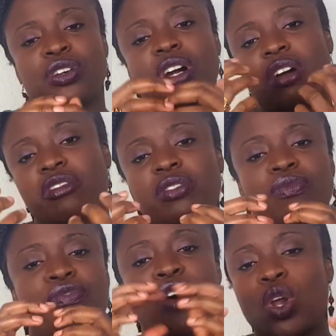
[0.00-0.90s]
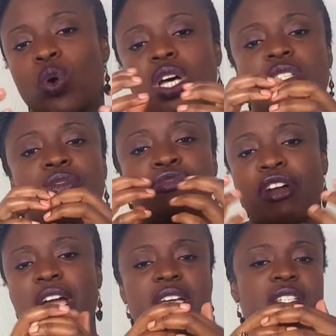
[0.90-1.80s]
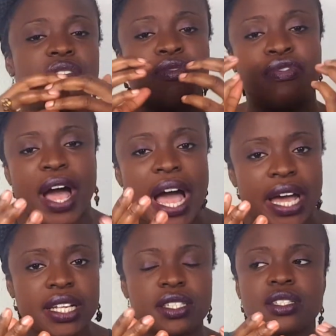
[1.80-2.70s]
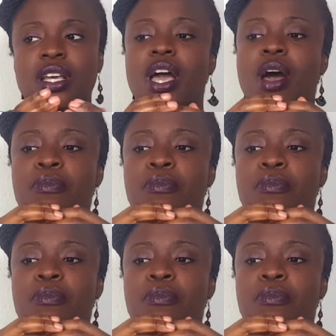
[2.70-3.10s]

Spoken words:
your current followers and friends and fans,